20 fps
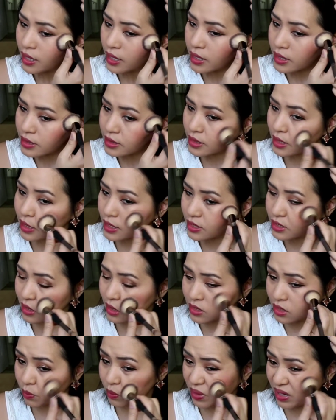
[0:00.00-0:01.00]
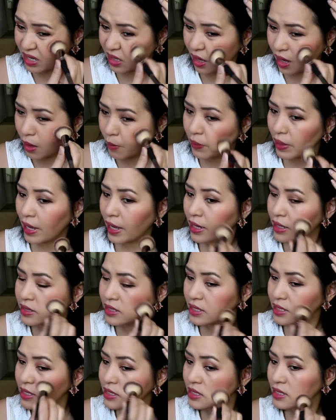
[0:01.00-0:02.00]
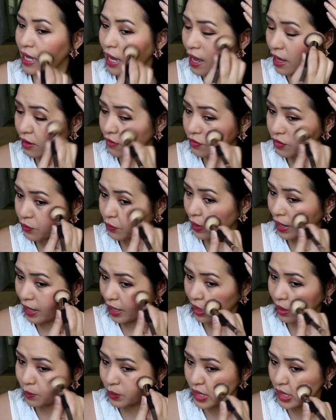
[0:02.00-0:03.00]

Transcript: it's in such a big compact and it's out of the way.